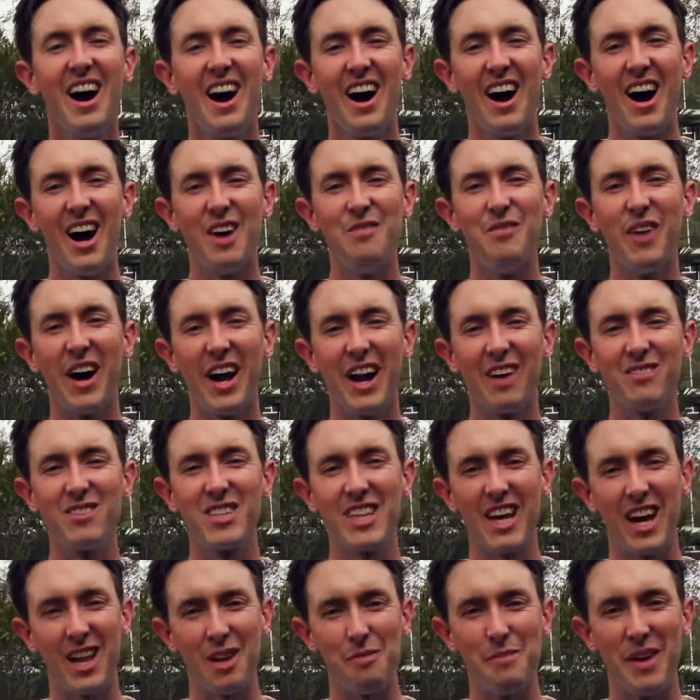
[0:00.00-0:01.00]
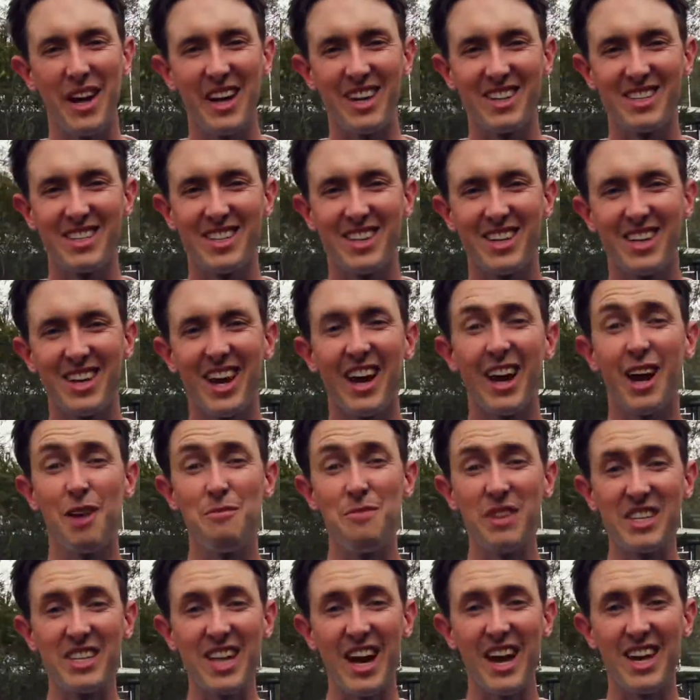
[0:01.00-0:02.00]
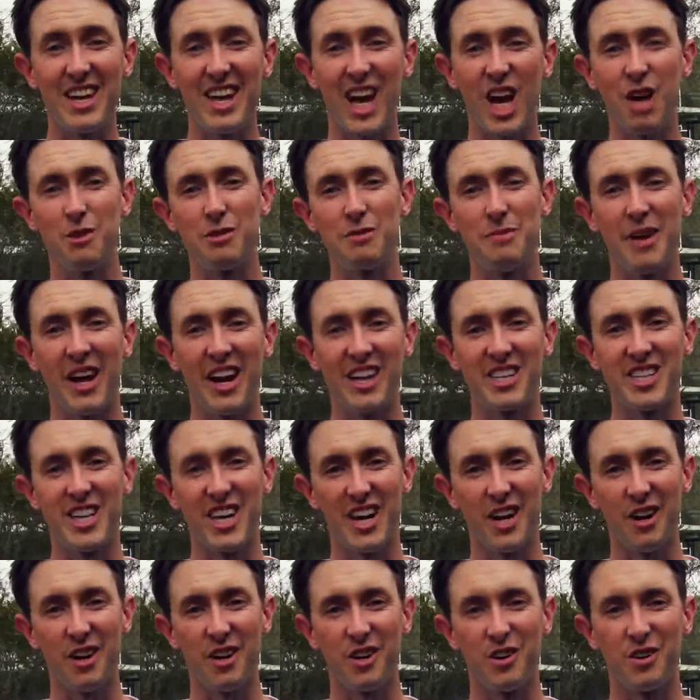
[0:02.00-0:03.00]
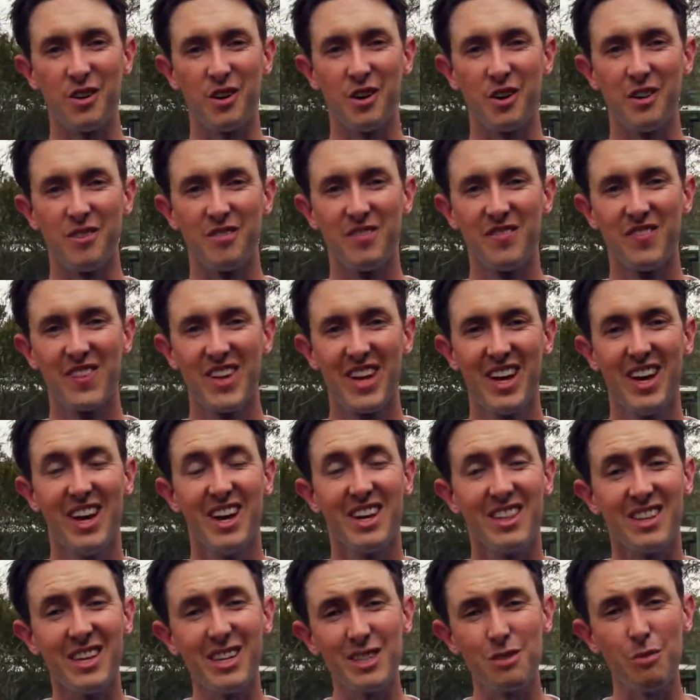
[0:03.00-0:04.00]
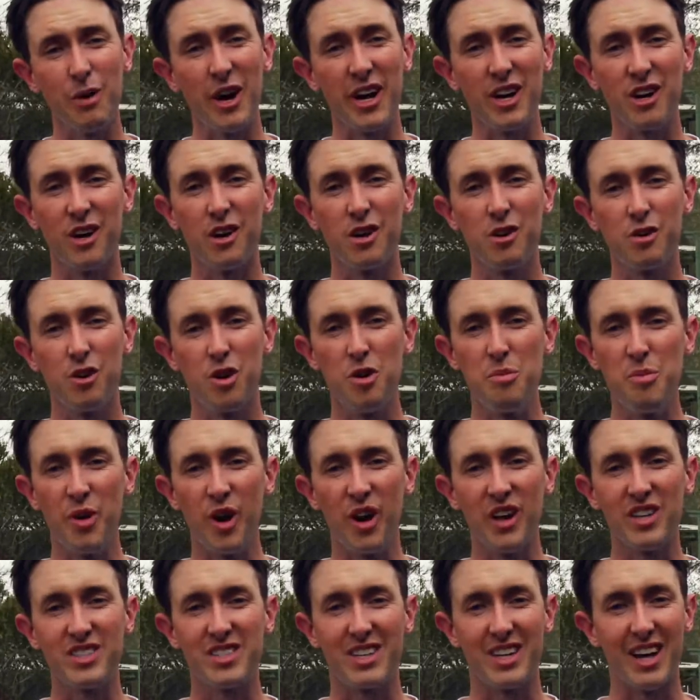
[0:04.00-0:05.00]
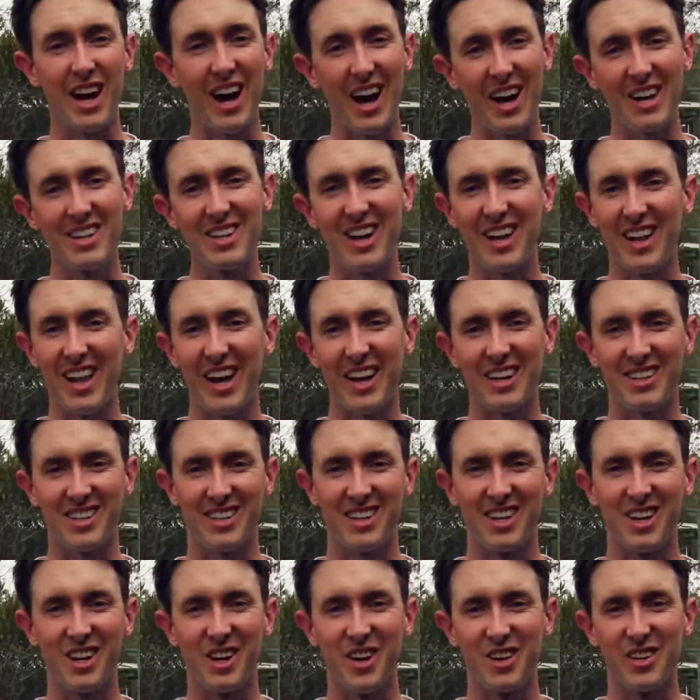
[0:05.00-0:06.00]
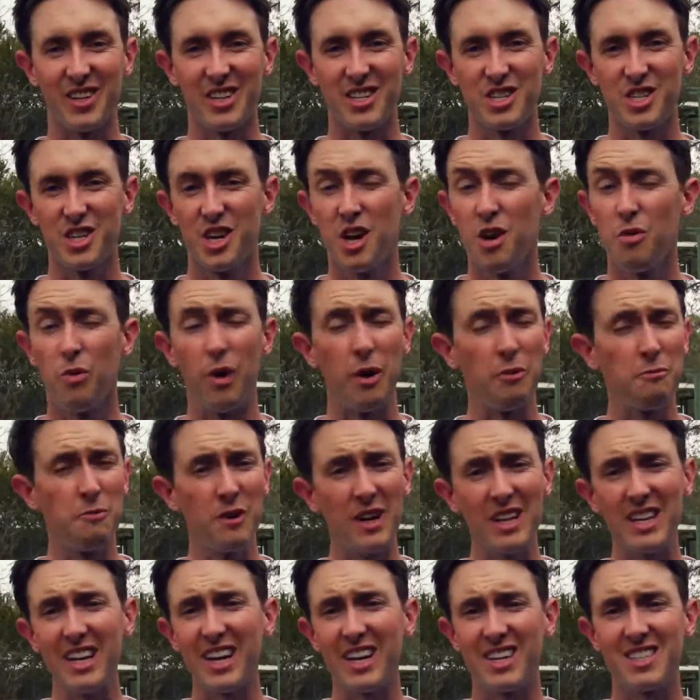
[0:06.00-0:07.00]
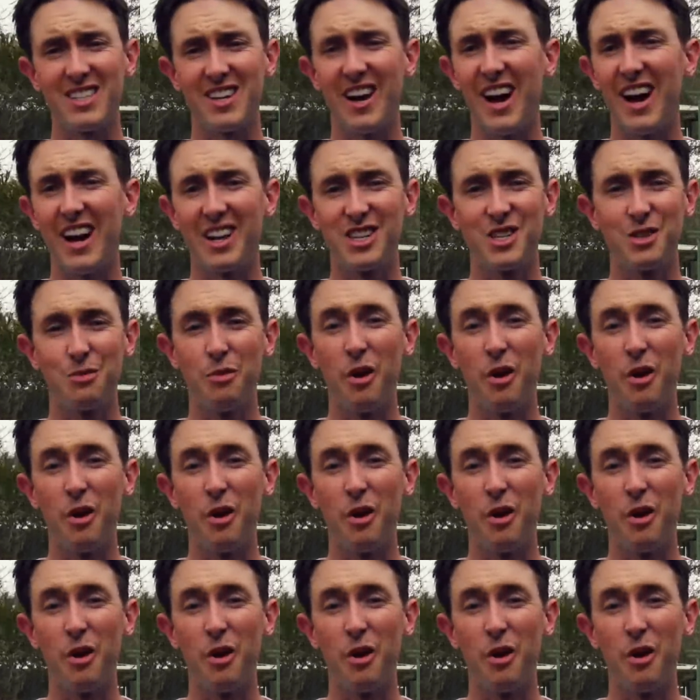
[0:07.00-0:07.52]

Hi, my name's Callum Henderson and I'm the Day Camps Manager here at CRU. This week on CRU Burst at Arndell Anglican College, we're really excited to